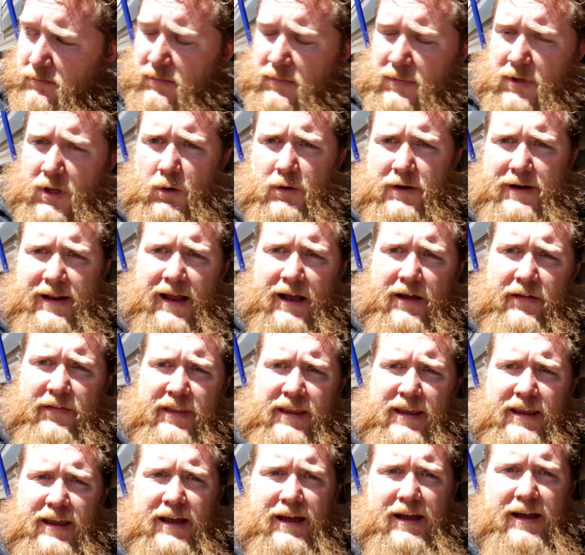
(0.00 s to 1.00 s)
lower
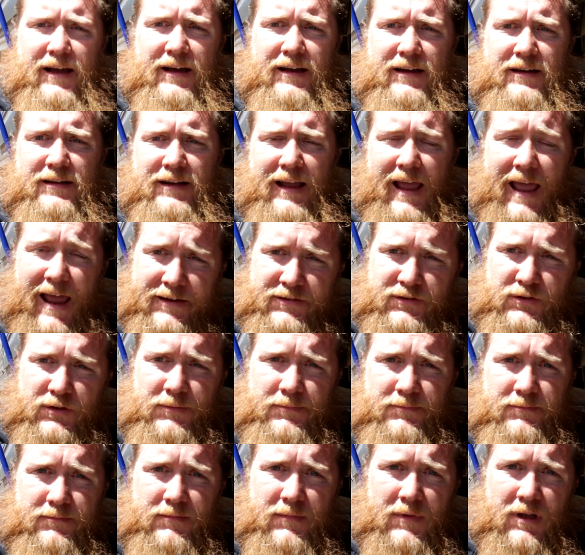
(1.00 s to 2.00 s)
down the
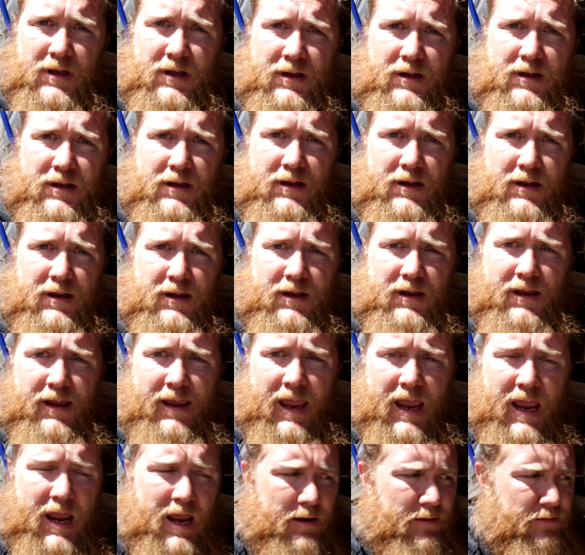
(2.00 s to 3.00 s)
axle
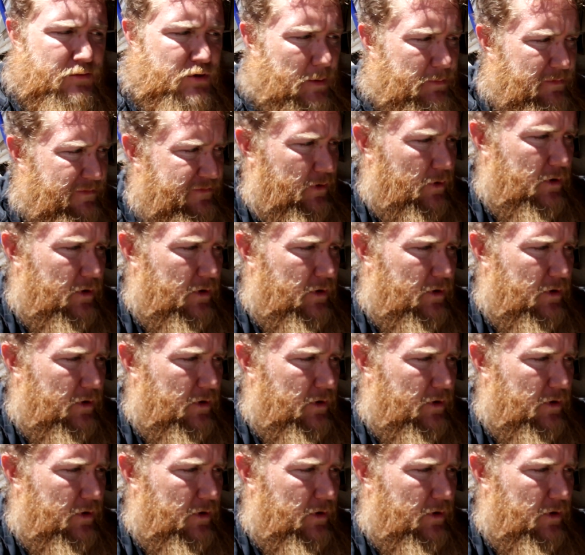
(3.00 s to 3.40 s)
and drop it